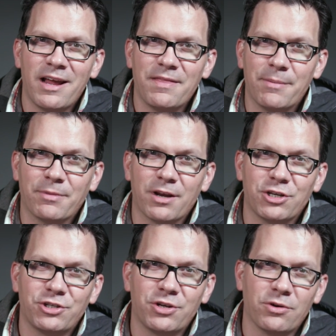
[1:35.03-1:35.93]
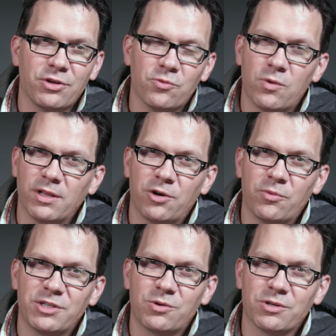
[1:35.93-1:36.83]
Then I'm gonna show you one little
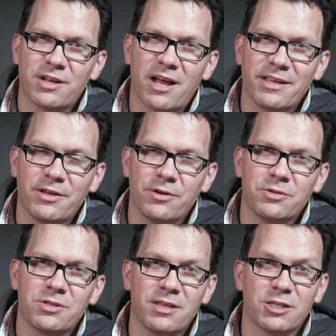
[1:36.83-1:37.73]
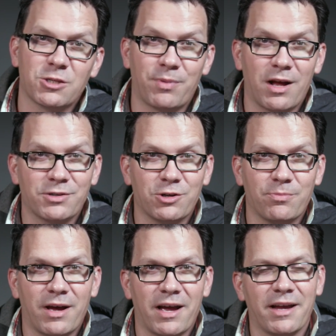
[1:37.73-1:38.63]
resource that I use that's sponsored
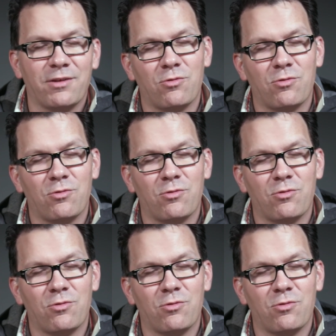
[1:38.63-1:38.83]
by,